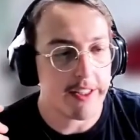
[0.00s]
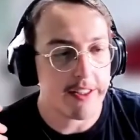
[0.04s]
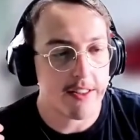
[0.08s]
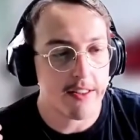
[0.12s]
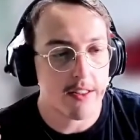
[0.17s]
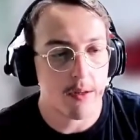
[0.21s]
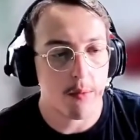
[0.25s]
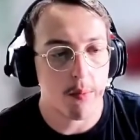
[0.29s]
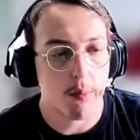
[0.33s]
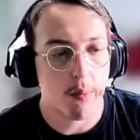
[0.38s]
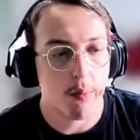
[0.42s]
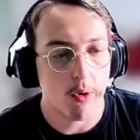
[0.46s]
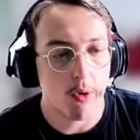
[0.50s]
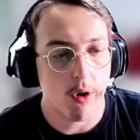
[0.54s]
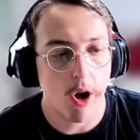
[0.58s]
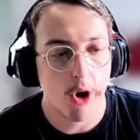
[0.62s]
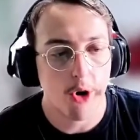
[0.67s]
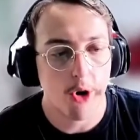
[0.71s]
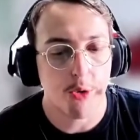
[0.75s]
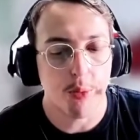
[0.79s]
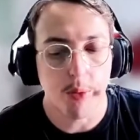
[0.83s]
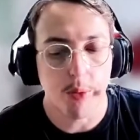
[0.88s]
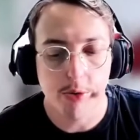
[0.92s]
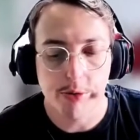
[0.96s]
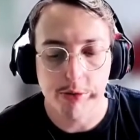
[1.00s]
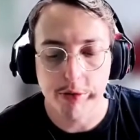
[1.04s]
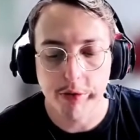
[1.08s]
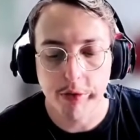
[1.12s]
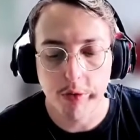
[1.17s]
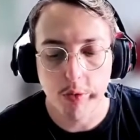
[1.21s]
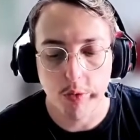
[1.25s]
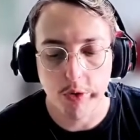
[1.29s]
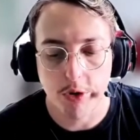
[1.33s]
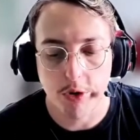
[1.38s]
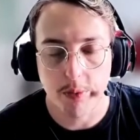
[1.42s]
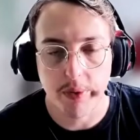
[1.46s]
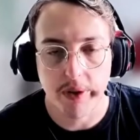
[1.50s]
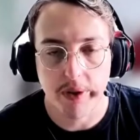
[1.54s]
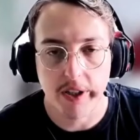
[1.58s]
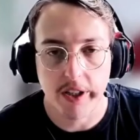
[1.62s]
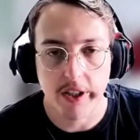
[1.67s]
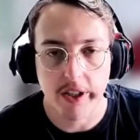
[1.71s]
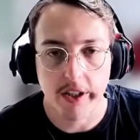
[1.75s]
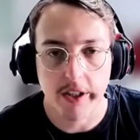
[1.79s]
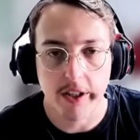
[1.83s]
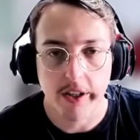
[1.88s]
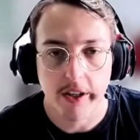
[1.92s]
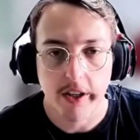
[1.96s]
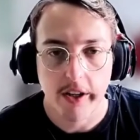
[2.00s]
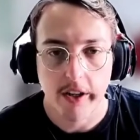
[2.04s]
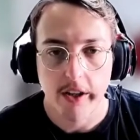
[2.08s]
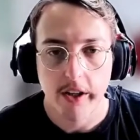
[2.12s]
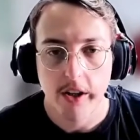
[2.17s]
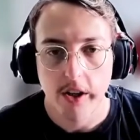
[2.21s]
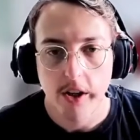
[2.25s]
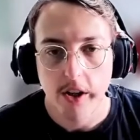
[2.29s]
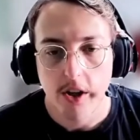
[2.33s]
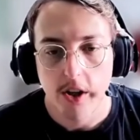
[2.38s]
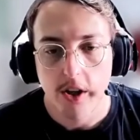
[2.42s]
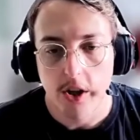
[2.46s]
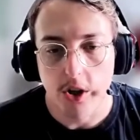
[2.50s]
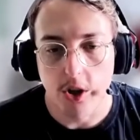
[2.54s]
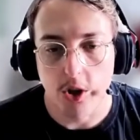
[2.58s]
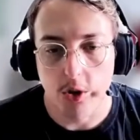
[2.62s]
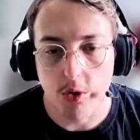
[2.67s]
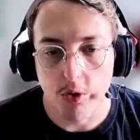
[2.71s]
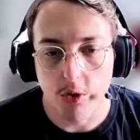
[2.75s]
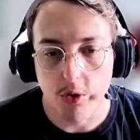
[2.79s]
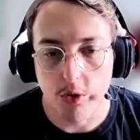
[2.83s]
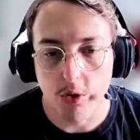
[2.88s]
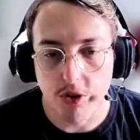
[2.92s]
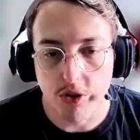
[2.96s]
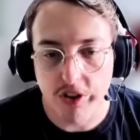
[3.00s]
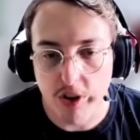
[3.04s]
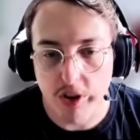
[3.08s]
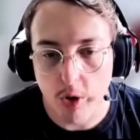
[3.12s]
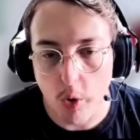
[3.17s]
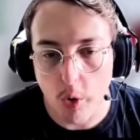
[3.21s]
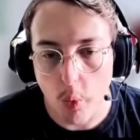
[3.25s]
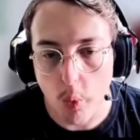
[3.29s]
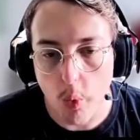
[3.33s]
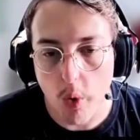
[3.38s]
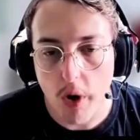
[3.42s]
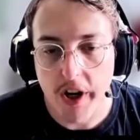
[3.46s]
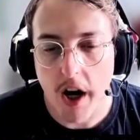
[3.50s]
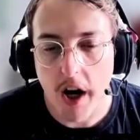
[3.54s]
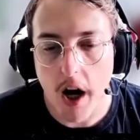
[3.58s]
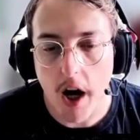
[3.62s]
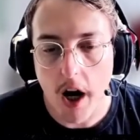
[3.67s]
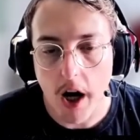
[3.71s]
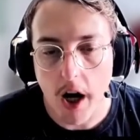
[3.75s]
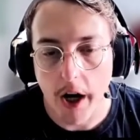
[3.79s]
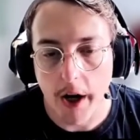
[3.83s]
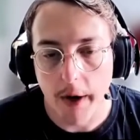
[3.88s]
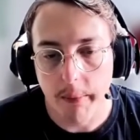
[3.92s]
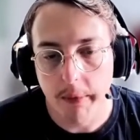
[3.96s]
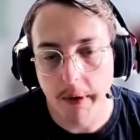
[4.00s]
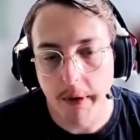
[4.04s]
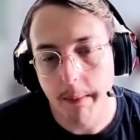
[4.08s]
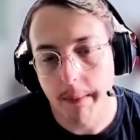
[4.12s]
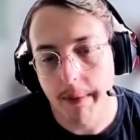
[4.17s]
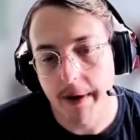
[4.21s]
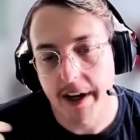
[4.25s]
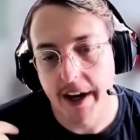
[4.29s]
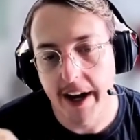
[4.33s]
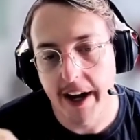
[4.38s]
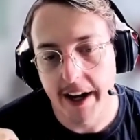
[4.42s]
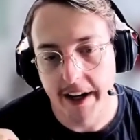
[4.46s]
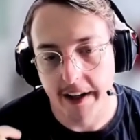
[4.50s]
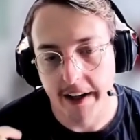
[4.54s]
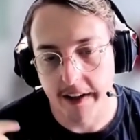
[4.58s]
simple harm move would be you deal 1 harm, but I